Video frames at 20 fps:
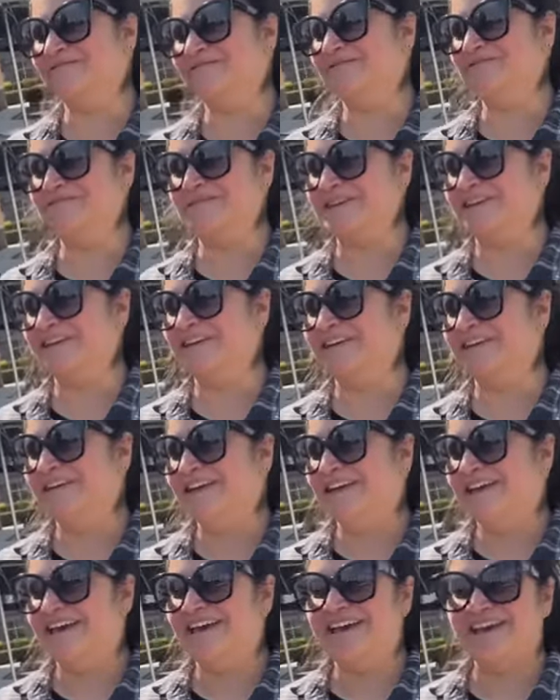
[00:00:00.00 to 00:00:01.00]
for
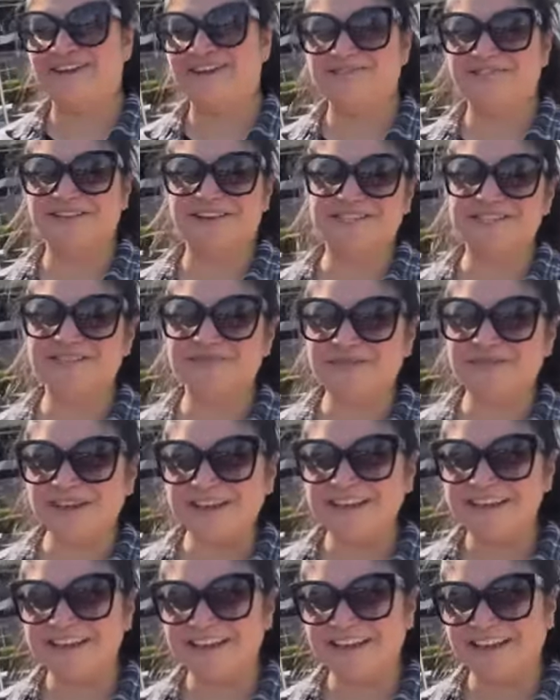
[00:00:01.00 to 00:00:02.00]
me. Yes. And I've lost
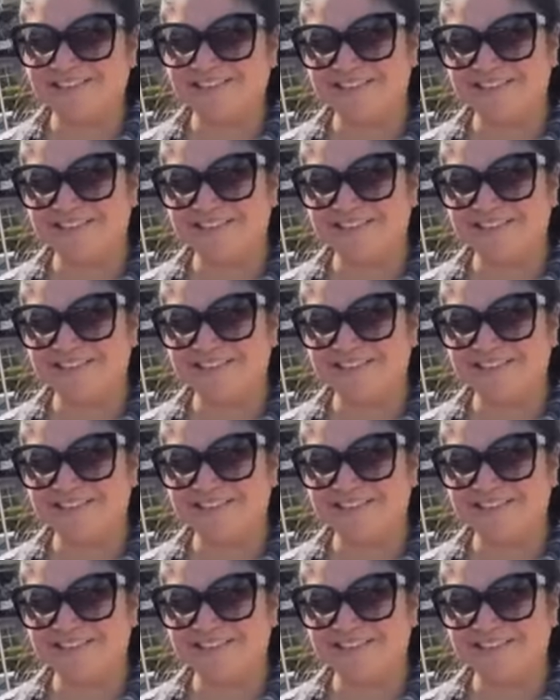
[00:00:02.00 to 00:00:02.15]
weight, I've